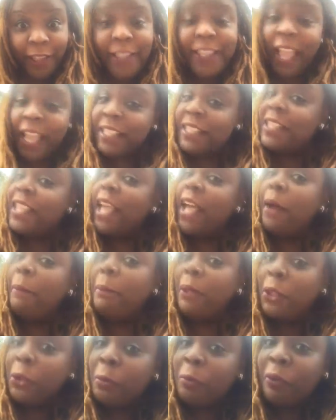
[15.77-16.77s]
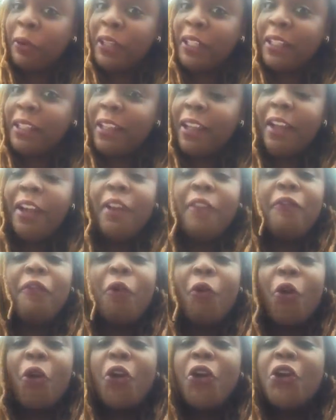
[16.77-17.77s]
Yes, a blueprint
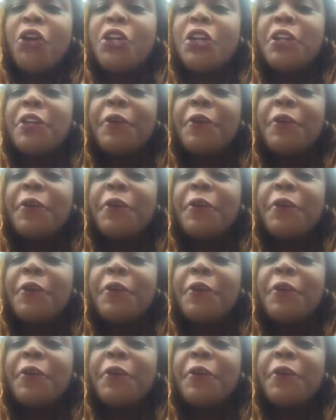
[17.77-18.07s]
for